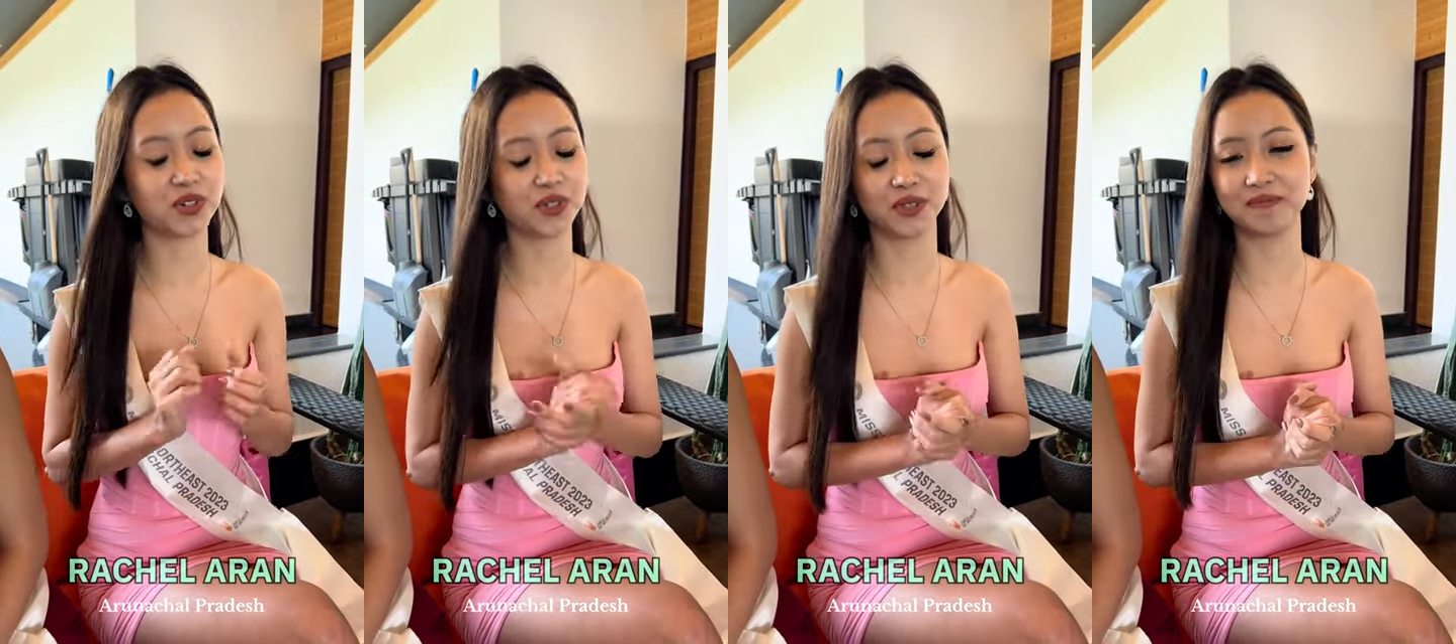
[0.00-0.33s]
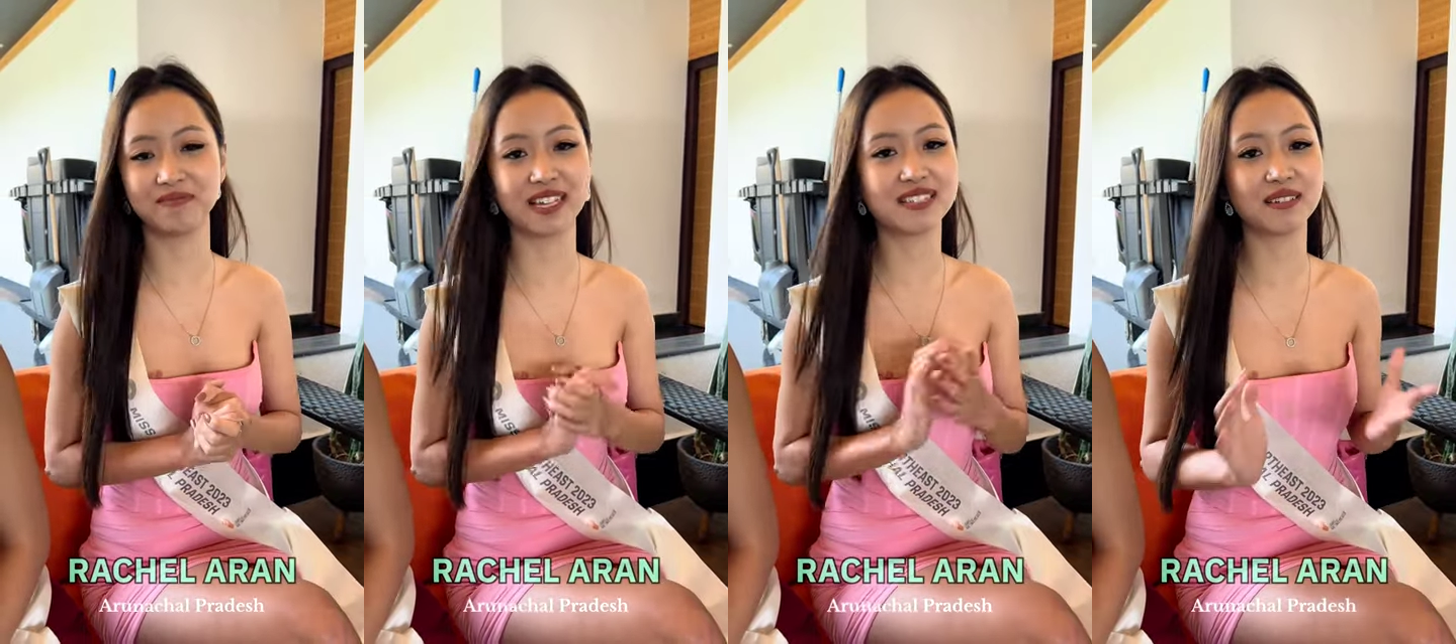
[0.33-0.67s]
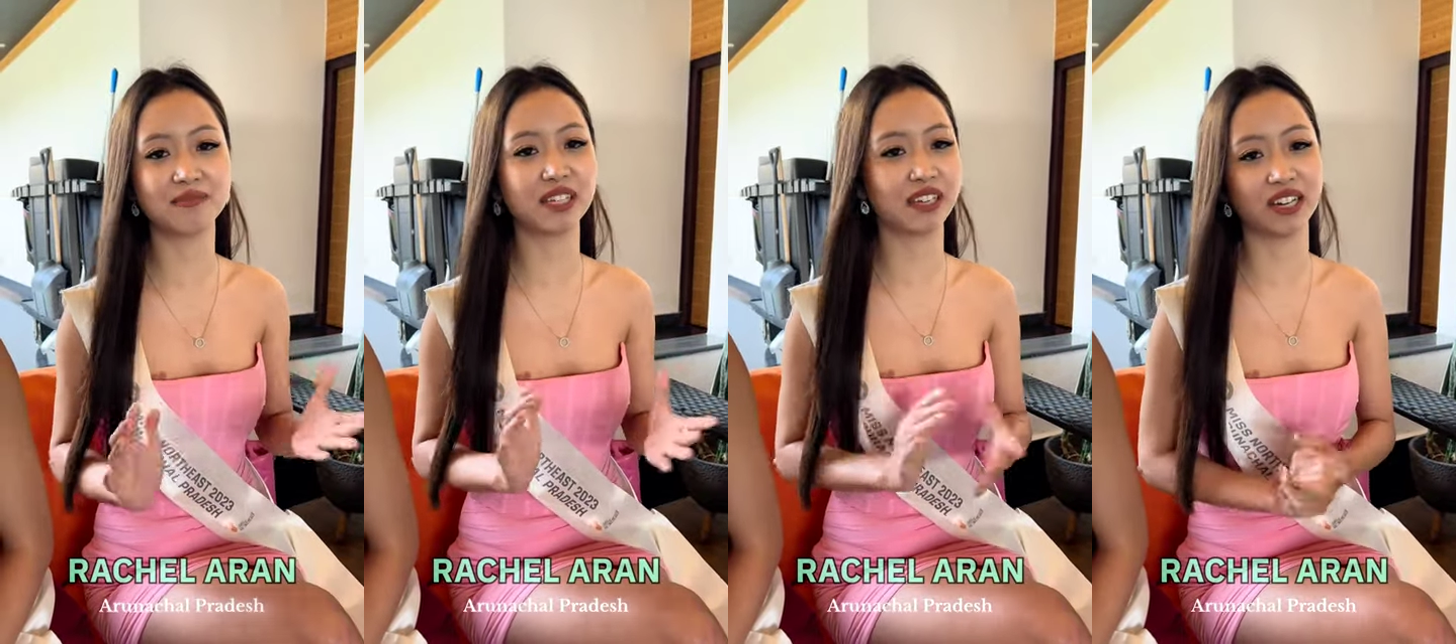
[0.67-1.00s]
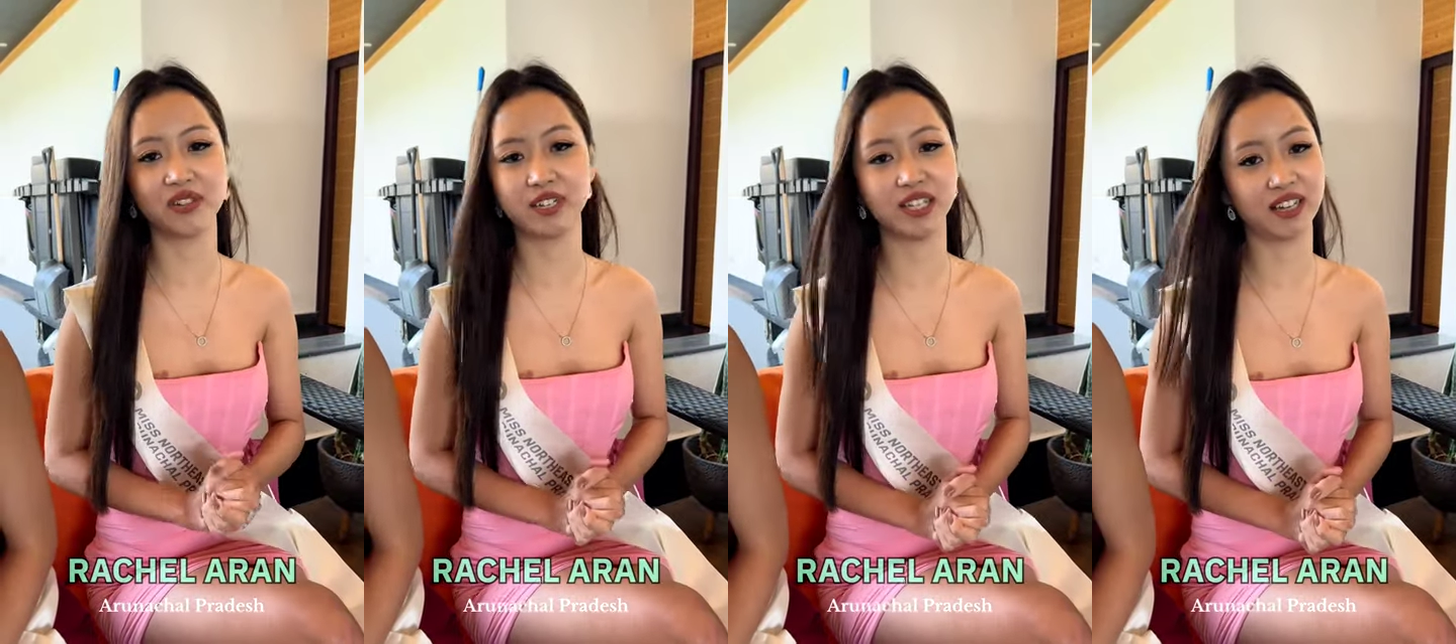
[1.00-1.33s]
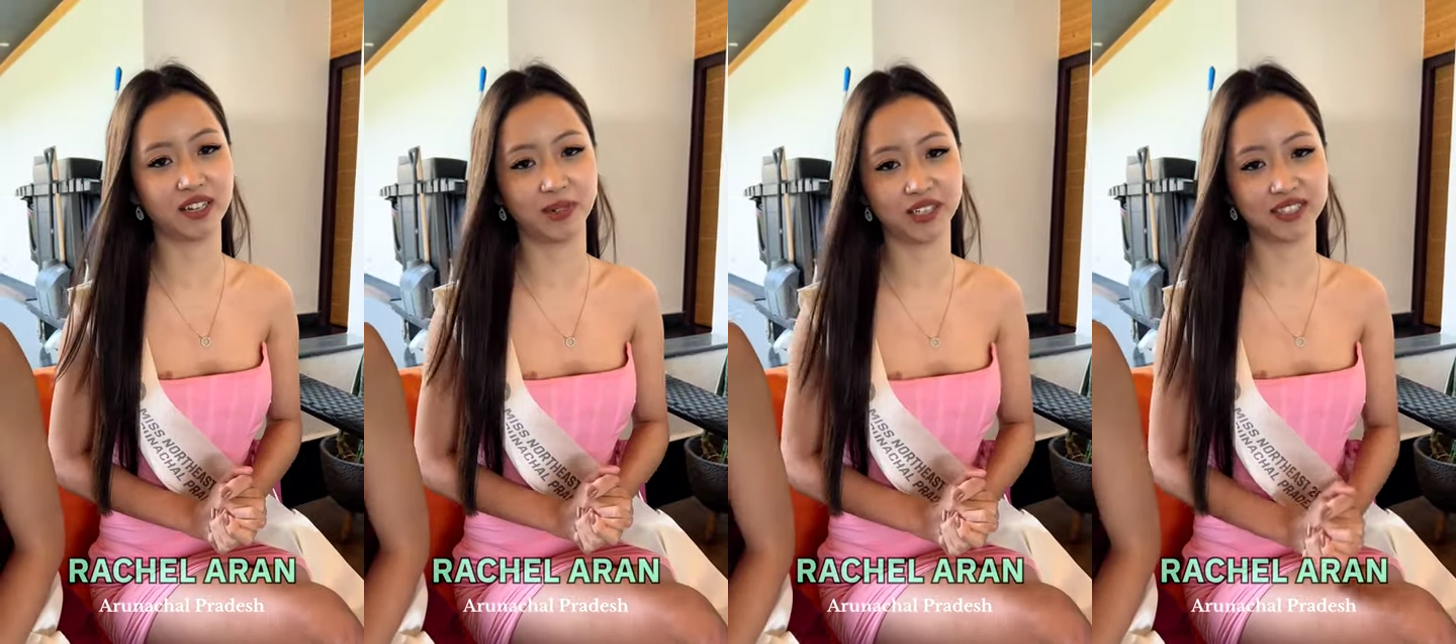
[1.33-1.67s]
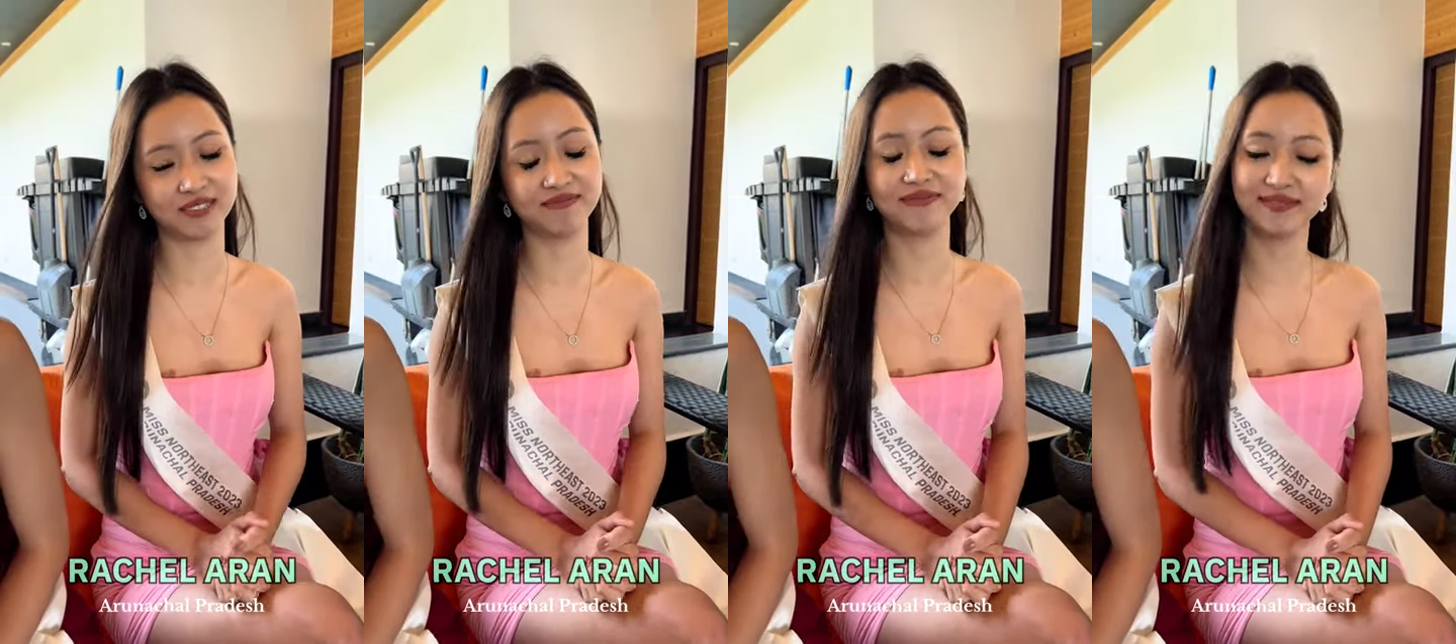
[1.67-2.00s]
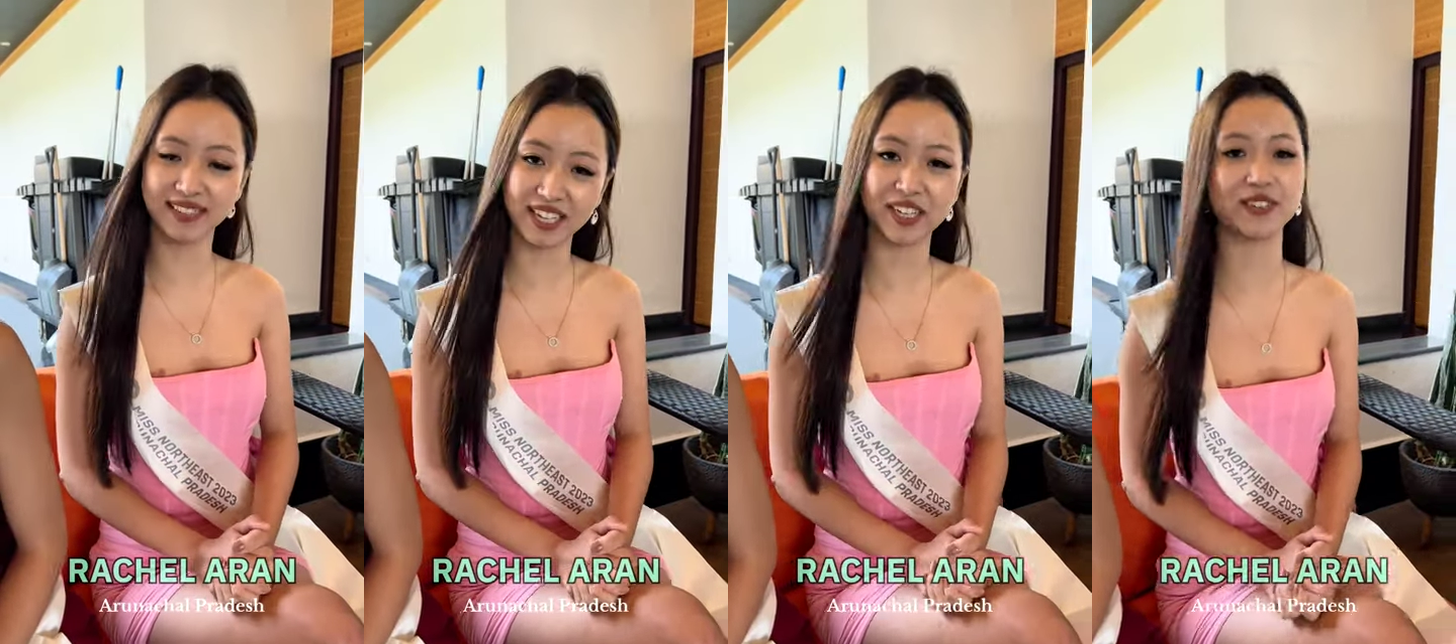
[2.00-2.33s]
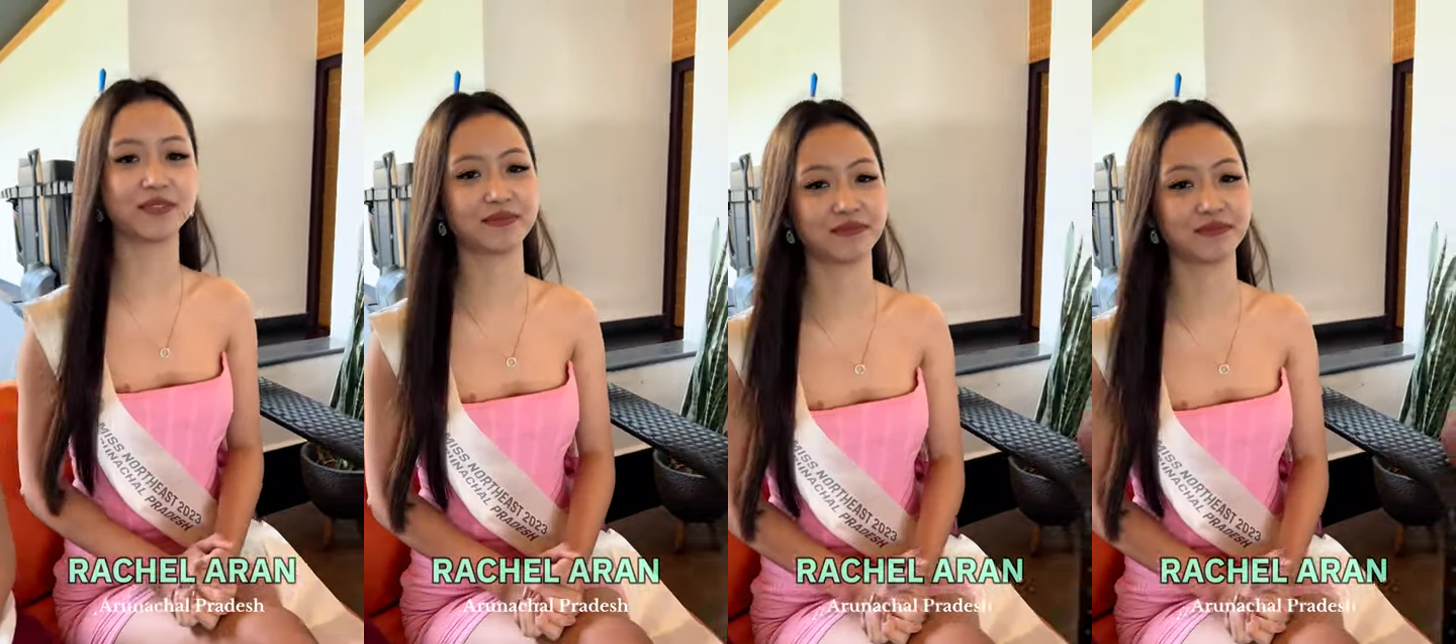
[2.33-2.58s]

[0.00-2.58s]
So that's something that I really like about them. Thank you.